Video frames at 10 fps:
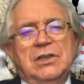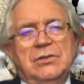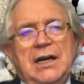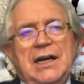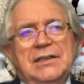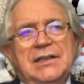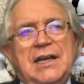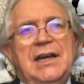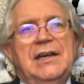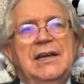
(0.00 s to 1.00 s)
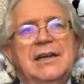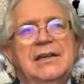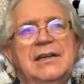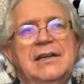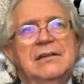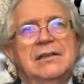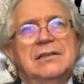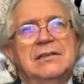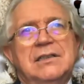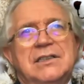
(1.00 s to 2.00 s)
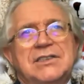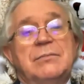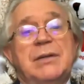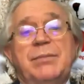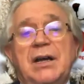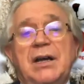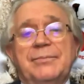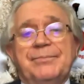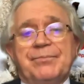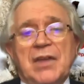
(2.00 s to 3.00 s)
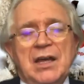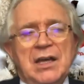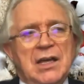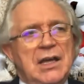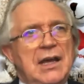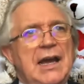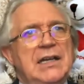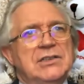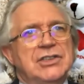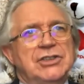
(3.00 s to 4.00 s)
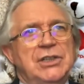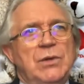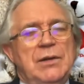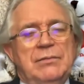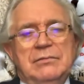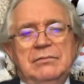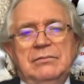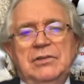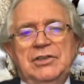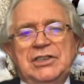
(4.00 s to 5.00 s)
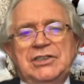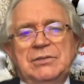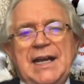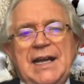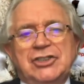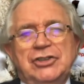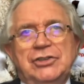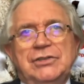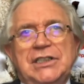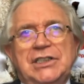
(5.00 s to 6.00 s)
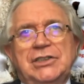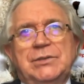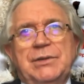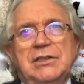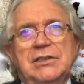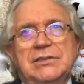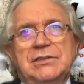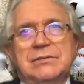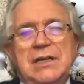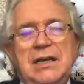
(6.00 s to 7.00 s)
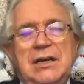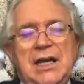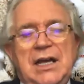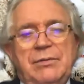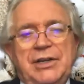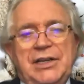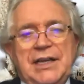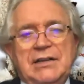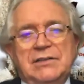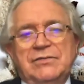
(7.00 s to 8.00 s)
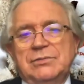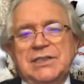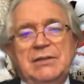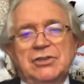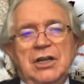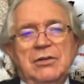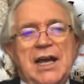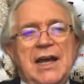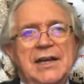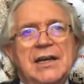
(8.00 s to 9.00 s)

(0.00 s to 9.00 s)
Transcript: had a sunbed parlour, and so she went and did some extra due diligence because everybody at the accounting firm said it was all okay,